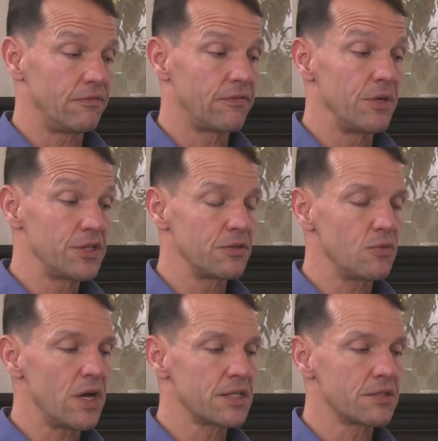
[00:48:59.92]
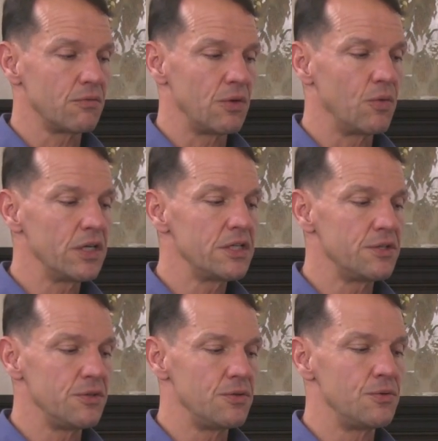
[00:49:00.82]
for much of the West, we wanted
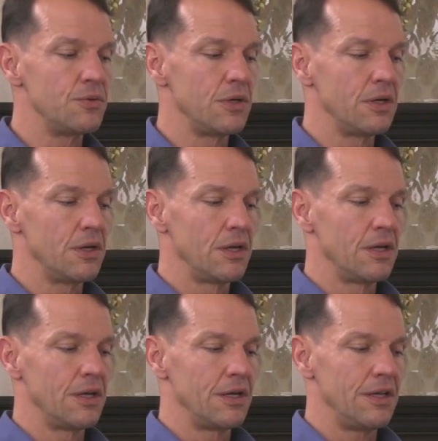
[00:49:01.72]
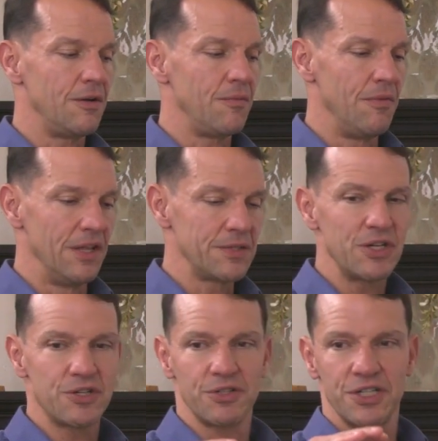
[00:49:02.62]
to, let's
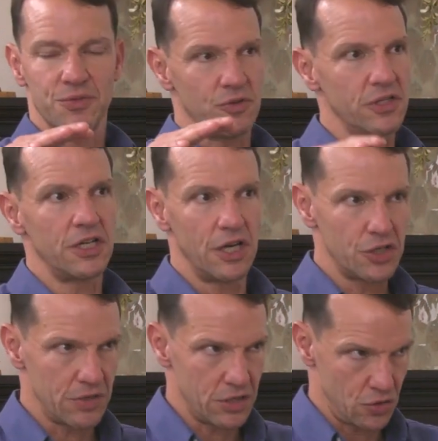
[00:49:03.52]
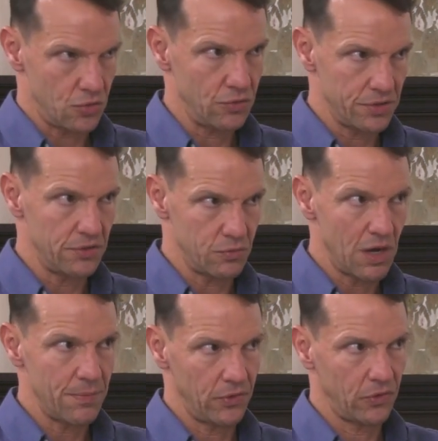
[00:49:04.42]
make sure just one country controls those
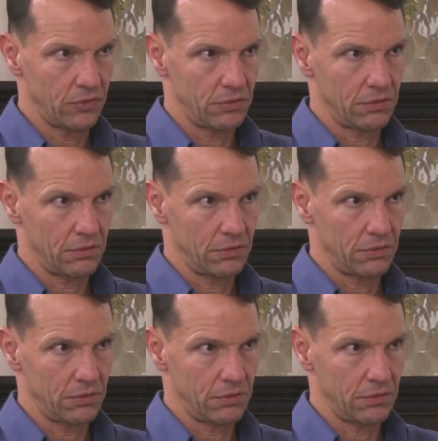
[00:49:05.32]
weapons.